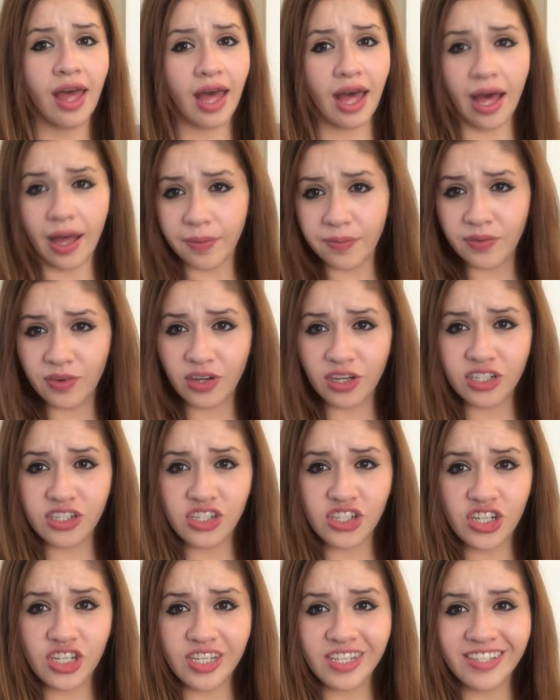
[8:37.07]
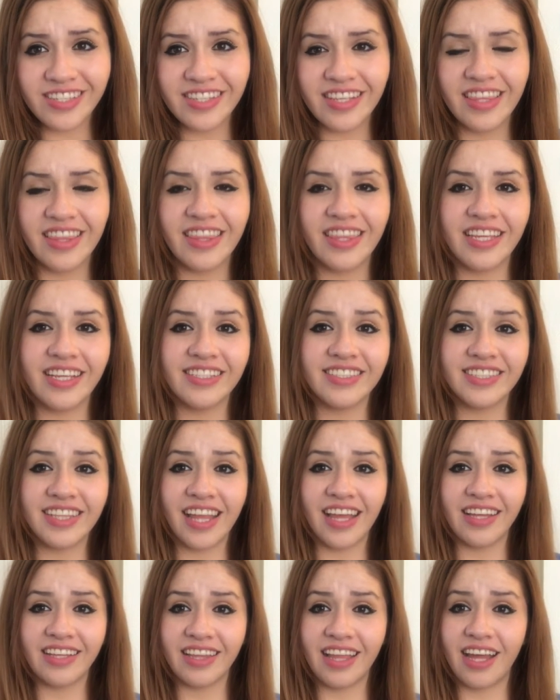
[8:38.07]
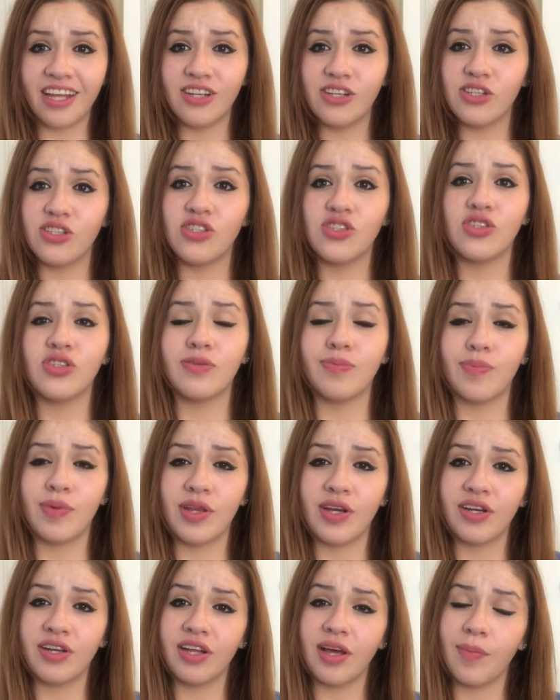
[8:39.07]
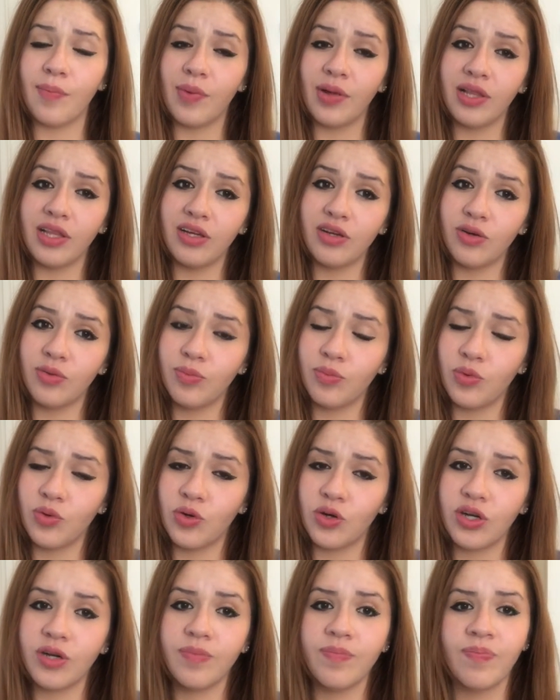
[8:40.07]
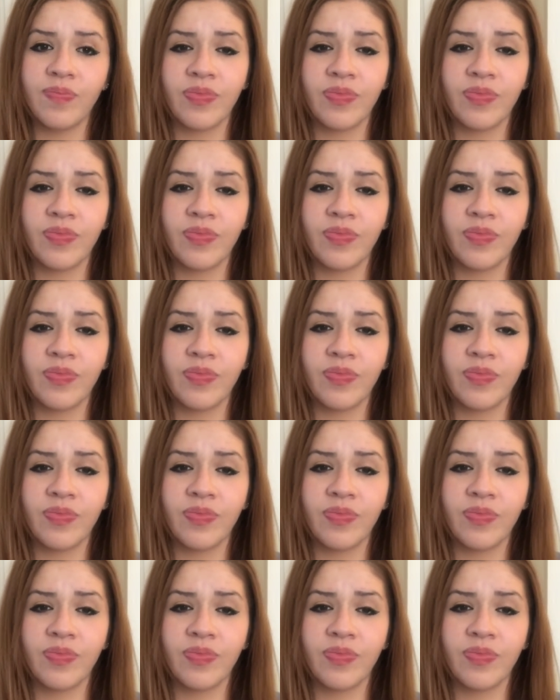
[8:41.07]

ab crunches and things like that just to speed it up a little more.